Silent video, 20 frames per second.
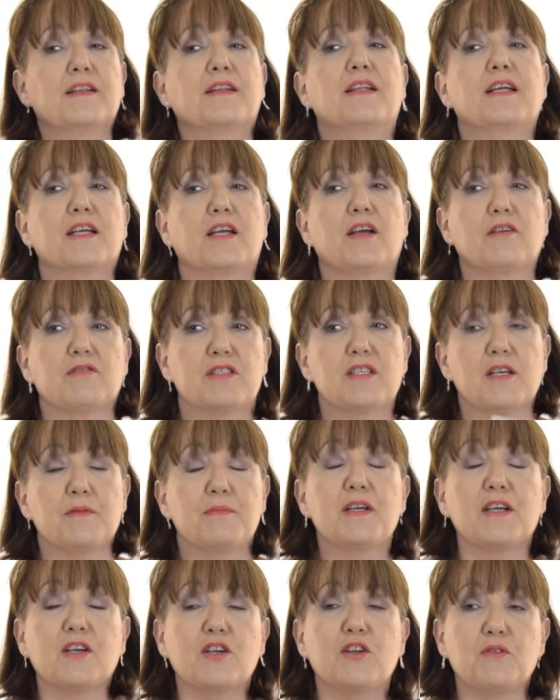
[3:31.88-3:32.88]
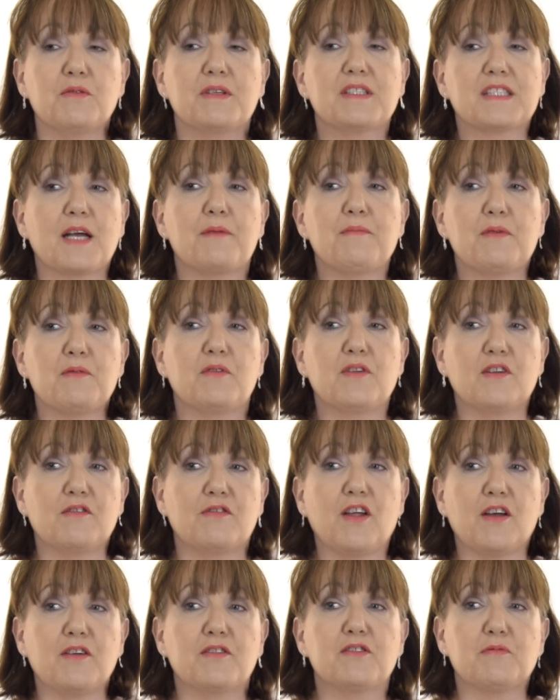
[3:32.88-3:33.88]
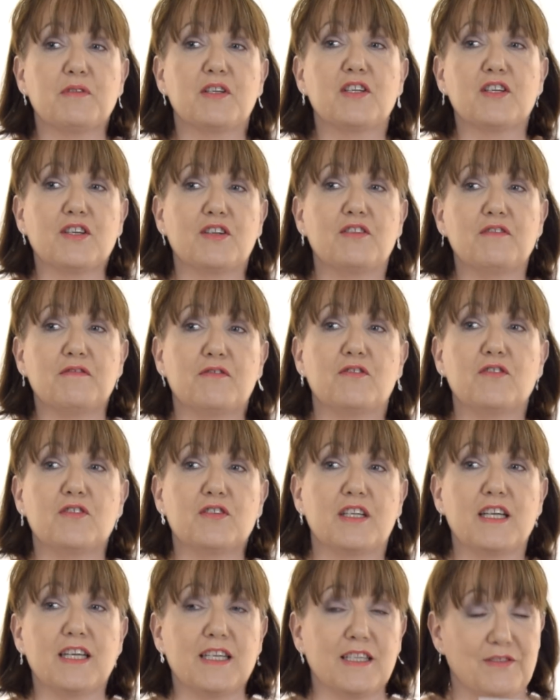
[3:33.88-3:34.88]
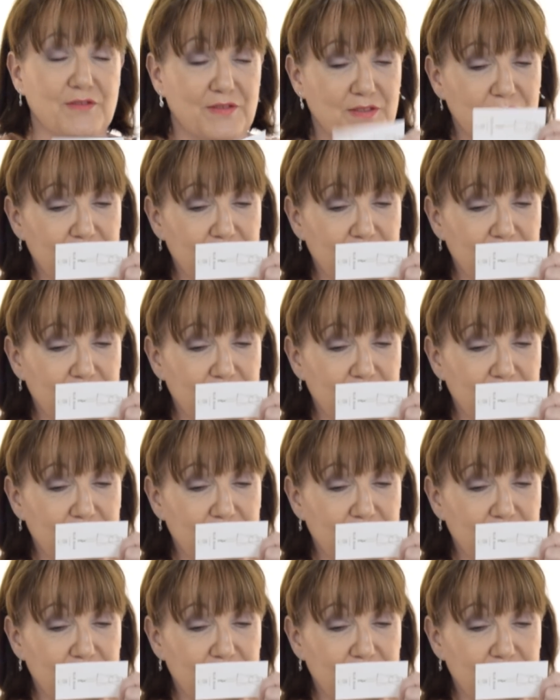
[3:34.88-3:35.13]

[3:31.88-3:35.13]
There you go, Tim, you can always get me one of those when you can afford it.